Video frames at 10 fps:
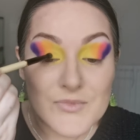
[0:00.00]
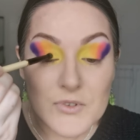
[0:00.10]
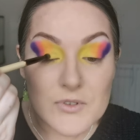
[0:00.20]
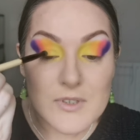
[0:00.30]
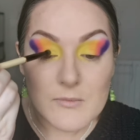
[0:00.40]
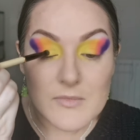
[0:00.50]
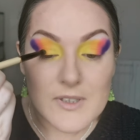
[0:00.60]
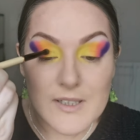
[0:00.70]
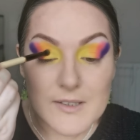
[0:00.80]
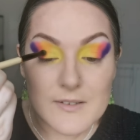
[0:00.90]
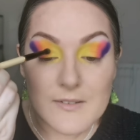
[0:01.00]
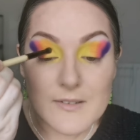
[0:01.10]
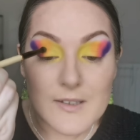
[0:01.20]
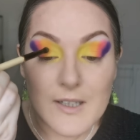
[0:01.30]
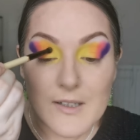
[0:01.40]
Not something
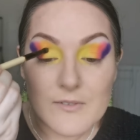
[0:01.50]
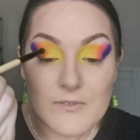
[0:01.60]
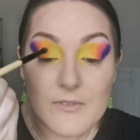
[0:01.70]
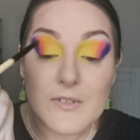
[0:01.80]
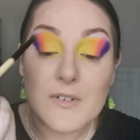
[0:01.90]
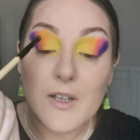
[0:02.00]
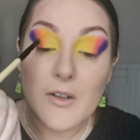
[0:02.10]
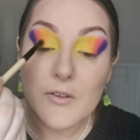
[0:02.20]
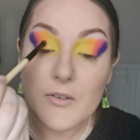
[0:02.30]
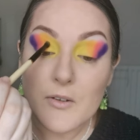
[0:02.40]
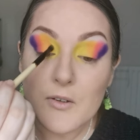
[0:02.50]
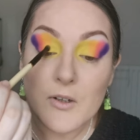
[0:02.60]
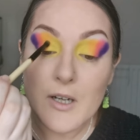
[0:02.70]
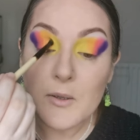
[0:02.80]
that I thought